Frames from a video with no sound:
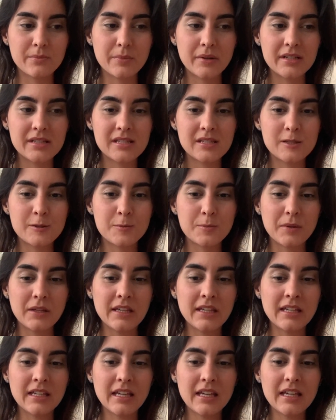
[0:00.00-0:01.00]
but
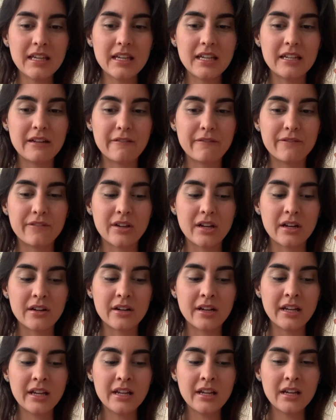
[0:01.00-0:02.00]
speaking in a
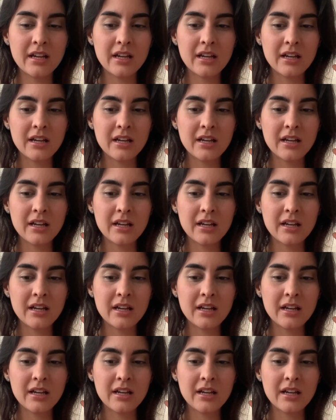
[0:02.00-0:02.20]
very